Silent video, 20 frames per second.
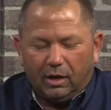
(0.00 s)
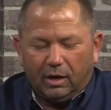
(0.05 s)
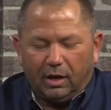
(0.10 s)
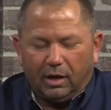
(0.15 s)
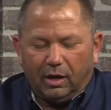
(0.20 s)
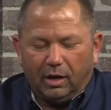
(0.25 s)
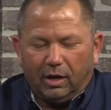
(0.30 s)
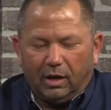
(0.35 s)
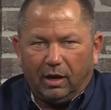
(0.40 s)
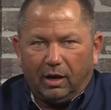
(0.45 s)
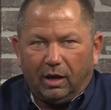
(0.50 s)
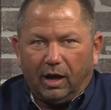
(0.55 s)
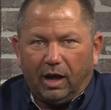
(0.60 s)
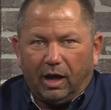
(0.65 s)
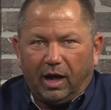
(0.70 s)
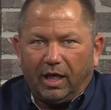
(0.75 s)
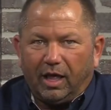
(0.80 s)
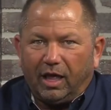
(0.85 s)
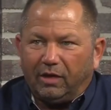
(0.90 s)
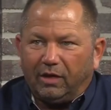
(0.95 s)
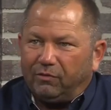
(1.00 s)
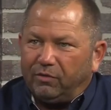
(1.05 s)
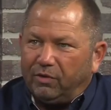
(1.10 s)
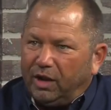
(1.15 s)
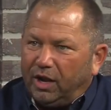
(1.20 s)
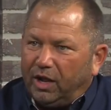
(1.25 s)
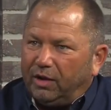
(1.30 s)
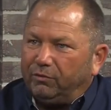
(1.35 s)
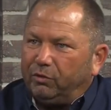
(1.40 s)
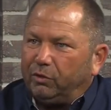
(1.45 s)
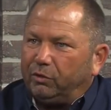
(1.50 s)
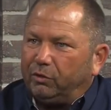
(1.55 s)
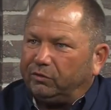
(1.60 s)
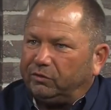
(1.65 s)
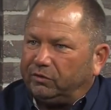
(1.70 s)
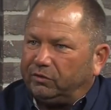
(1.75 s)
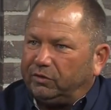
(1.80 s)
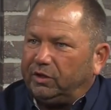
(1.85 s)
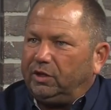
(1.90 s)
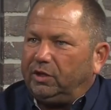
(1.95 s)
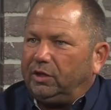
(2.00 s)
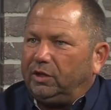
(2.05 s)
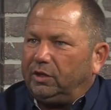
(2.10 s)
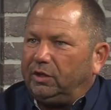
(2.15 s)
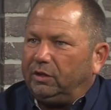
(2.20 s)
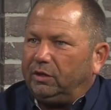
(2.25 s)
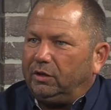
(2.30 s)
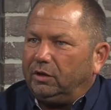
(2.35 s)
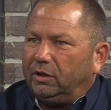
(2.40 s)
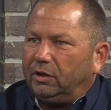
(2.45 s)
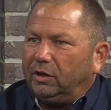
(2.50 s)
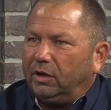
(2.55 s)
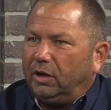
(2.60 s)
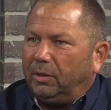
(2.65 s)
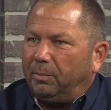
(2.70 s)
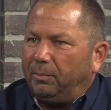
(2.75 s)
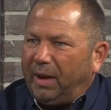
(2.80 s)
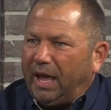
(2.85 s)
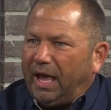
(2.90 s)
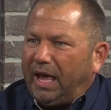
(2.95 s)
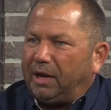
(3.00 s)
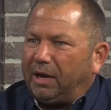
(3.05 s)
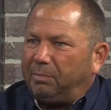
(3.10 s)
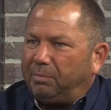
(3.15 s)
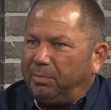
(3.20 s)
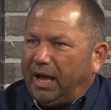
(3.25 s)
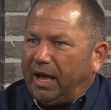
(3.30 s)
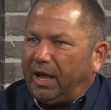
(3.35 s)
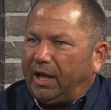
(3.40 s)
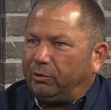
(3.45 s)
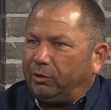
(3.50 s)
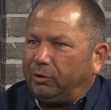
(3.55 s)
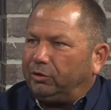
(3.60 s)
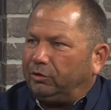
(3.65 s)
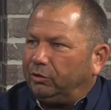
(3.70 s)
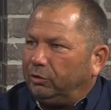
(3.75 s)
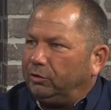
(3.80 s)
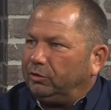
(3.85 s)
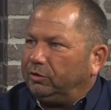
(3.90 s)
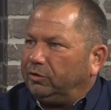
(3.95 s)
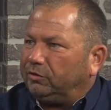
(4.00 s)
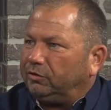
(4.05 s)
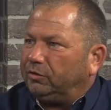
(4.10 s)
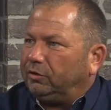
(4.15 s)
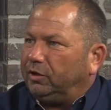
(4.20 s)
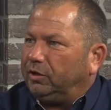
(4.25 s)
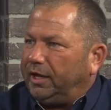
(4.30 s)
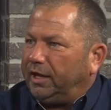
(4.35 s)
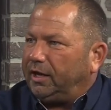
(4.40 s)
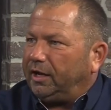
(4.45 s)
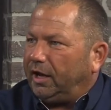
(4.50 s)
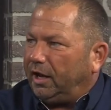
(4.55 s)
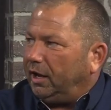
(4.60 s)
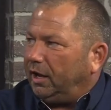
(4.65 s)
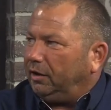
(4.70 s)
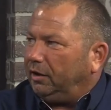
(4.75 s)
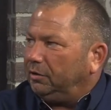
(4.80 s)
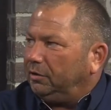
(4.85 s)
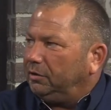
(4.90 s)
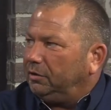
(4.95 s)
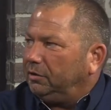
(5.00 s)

I have never seen a bad battery turn this light on.